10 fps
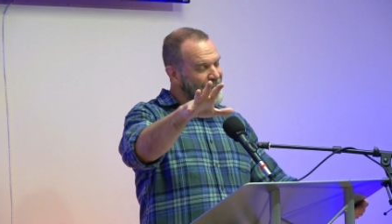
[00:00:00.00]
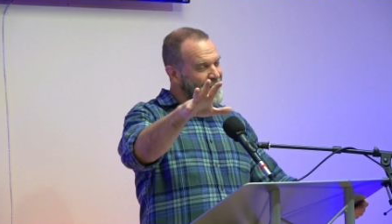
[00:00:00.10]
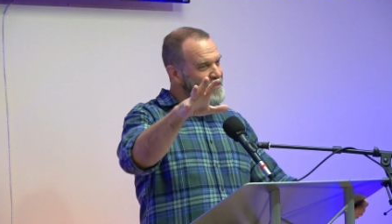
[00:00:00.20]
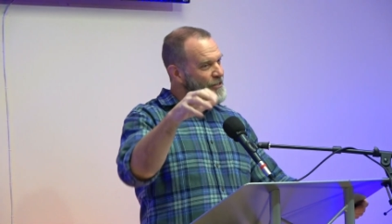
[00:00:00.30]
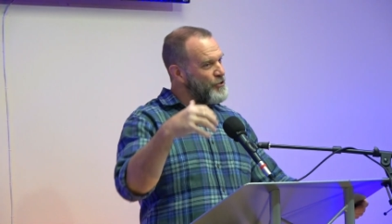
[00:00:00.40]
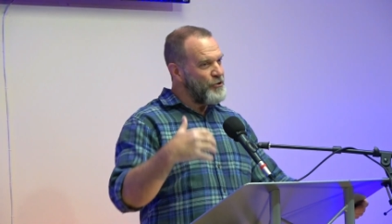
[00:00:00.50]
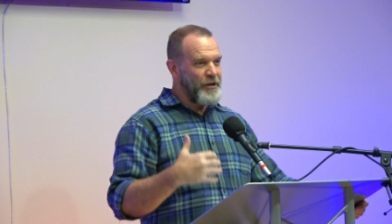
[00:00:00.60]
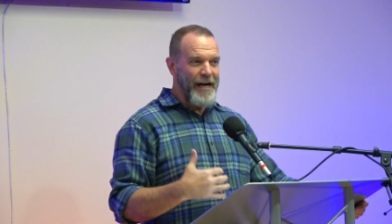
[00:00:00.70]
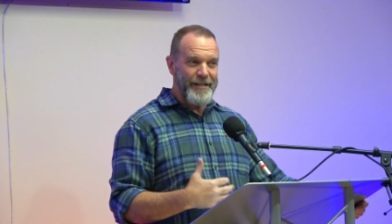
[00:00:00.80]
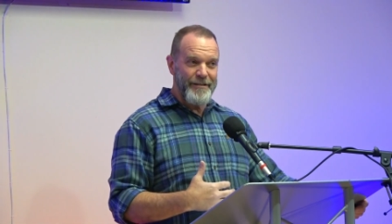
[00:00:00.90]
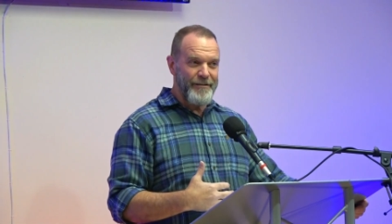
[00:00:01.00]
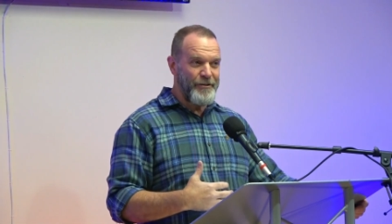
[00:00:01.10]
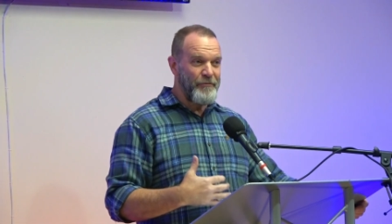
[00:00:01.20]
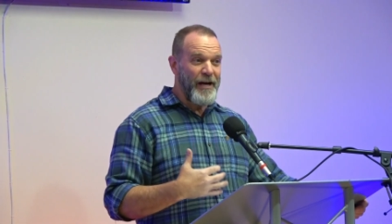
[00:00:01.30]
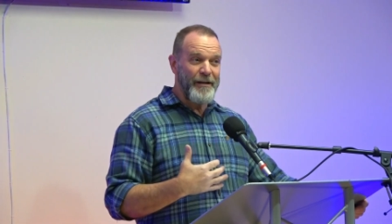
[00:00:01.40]
He says you got to
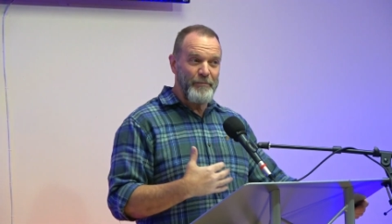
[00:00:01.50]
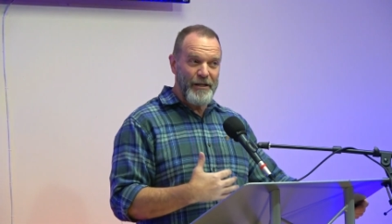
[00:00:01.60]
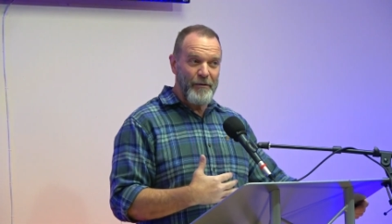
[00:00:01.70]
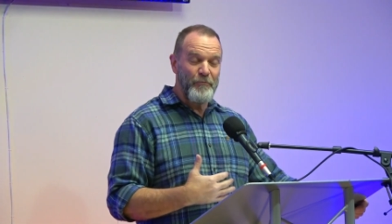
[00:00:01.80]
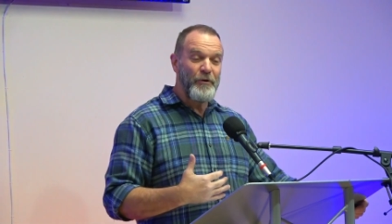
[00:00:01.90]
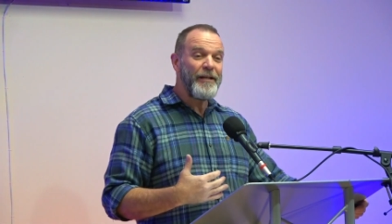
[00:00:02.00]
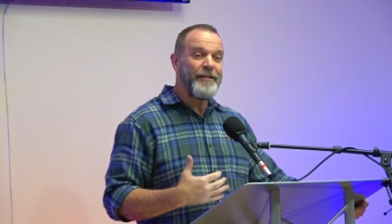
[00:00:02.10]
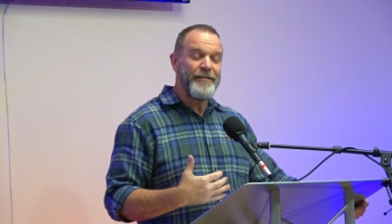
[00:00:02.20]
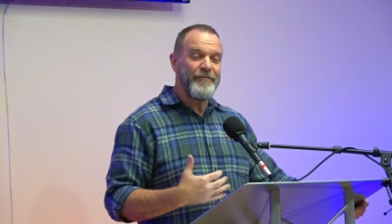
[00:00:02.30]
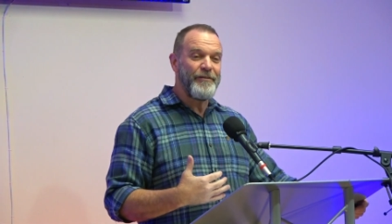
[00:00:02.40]
you got to become relative